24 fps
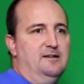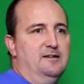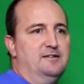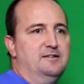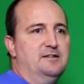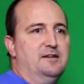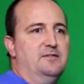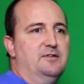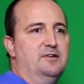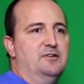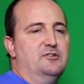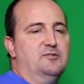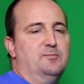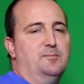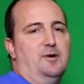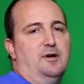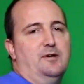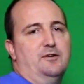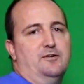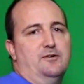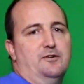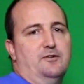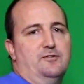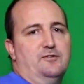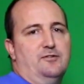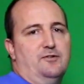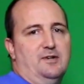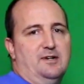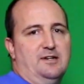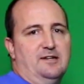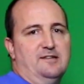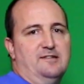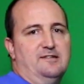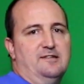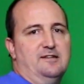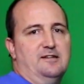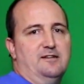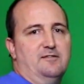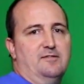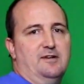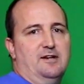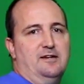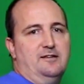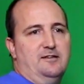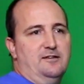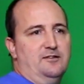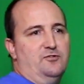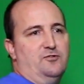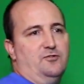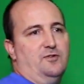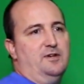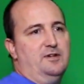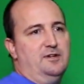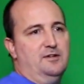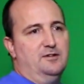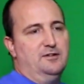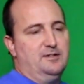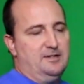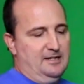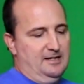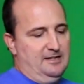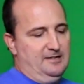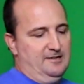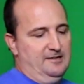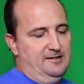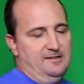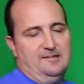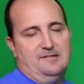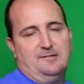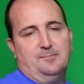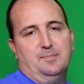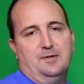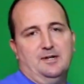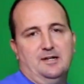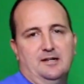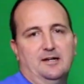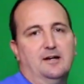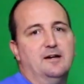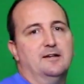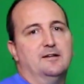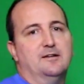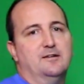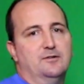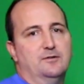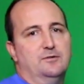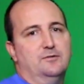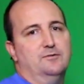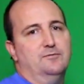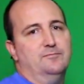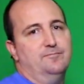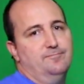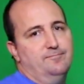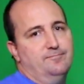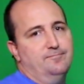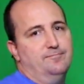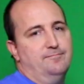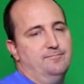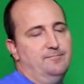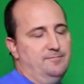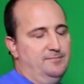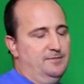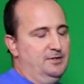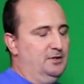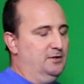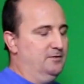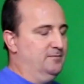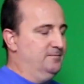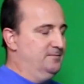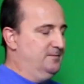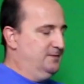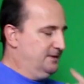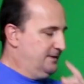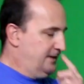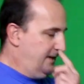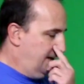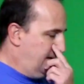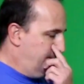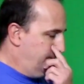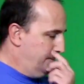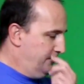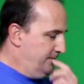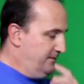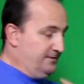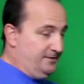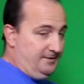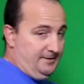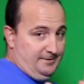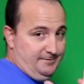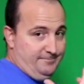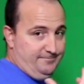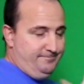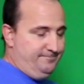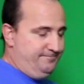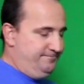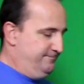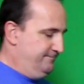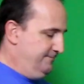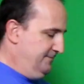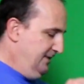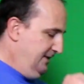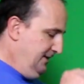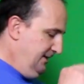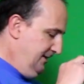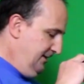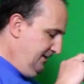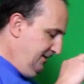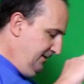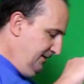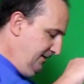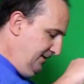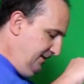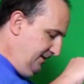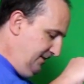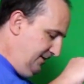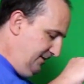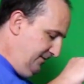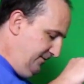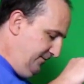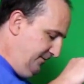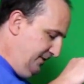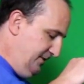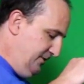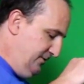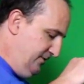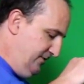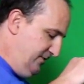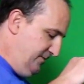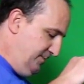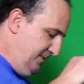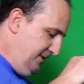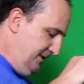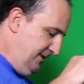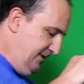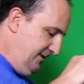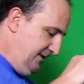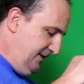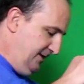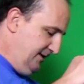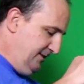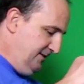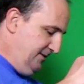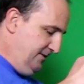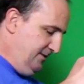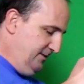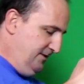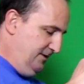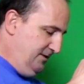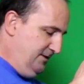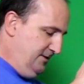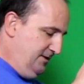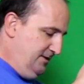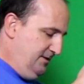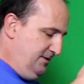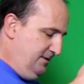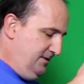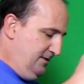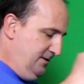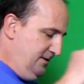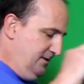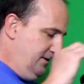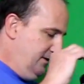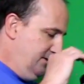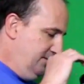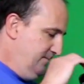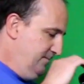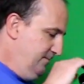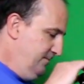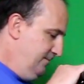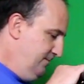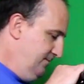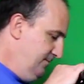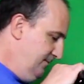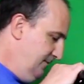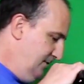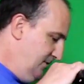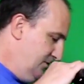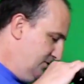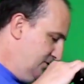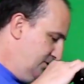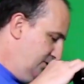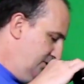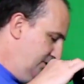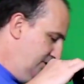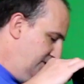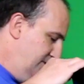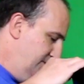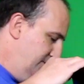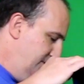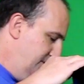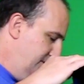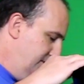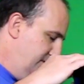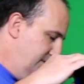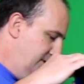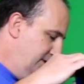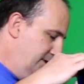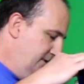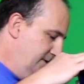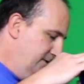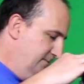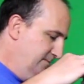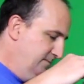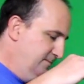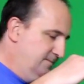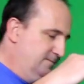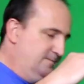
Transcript: seven inch monitor so I can see it rather than try and look at the display on a little, you know, the camera's uh, uh, video display thing. Um, I'll show you the mirror here.